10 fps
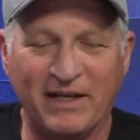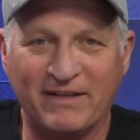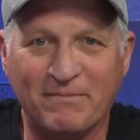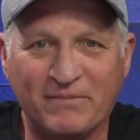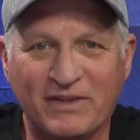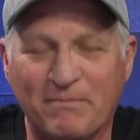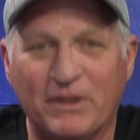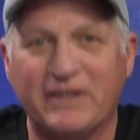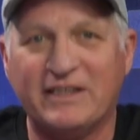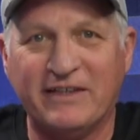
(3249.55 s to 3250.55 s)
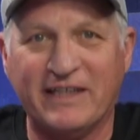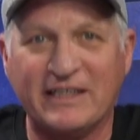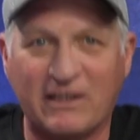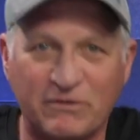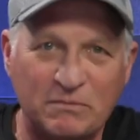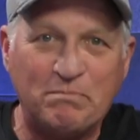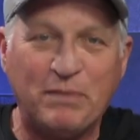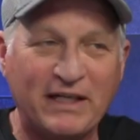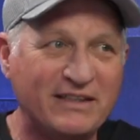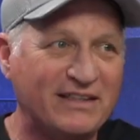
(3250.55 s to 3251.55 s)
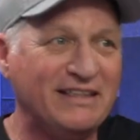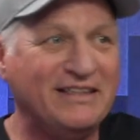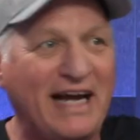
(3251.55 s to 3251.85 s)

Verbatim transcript: in the military because I was busted